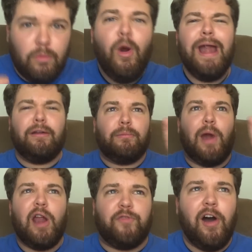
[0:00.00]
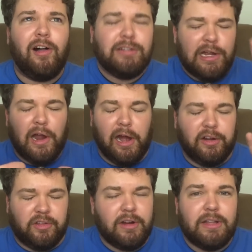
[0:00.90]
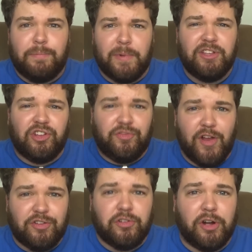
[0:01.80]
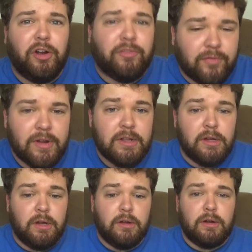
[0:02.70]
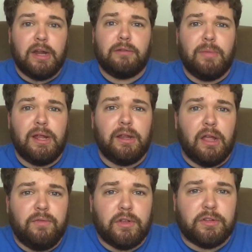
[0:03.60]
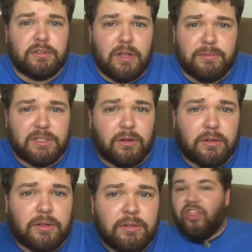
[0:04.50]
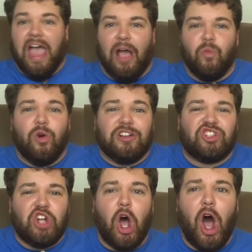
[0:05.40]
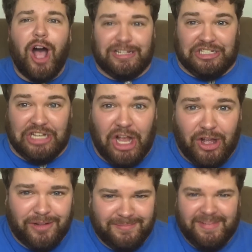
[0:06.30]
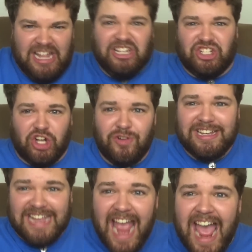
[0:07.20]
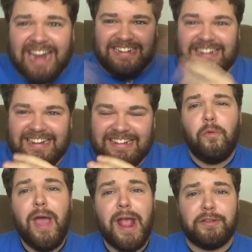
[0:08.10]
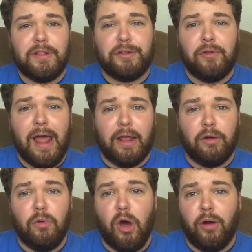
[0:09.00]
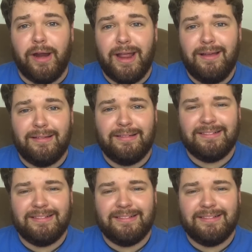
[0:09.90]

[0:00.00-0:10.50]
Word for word: Wait, my fault! I accidentally pinched his facial nerve! and may have also stopped his heart. That was awesome! Let's go again! Where's the dragon warrior?